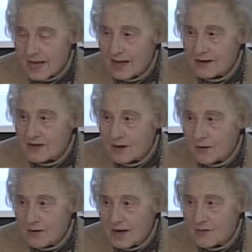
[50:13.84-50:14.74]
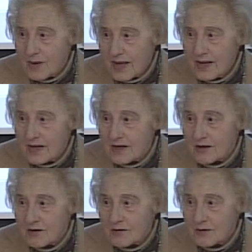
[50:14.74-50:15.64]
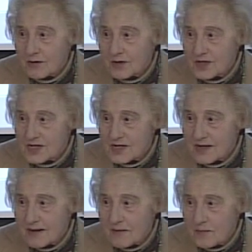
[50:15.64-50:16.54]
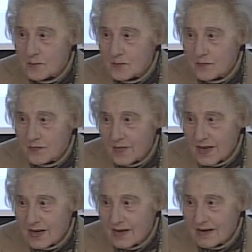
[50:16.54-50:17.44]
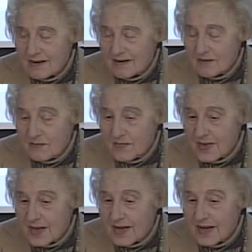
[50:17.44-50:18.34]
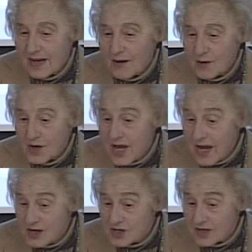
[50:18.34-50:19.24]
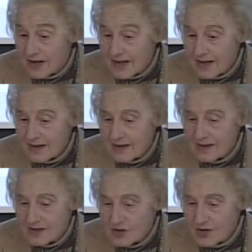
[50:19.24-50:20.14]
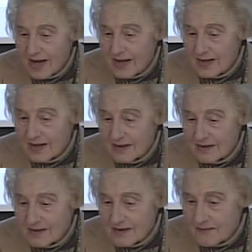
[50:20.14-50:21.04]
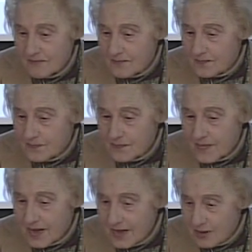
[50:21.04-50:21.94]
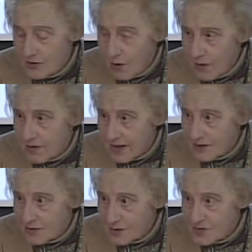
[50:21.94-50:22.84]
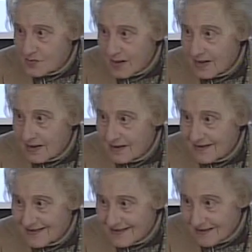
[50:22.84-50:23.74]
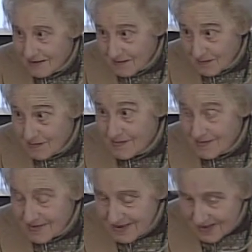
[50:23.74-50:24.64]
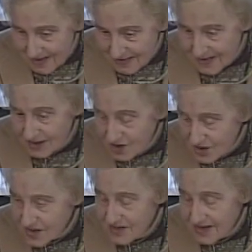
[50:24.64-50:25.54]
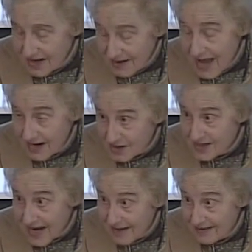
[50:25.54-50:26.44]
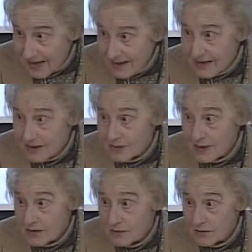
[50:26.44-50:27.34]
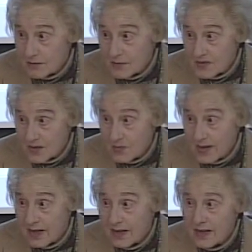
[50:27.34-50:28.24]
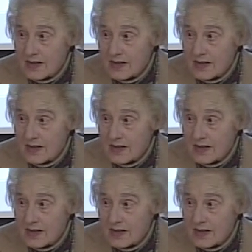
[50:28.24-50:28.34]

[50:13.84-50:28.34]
And the only way you could uh, um, occasionally try and ignore it was by uh, such as uh, acts like that, where you simply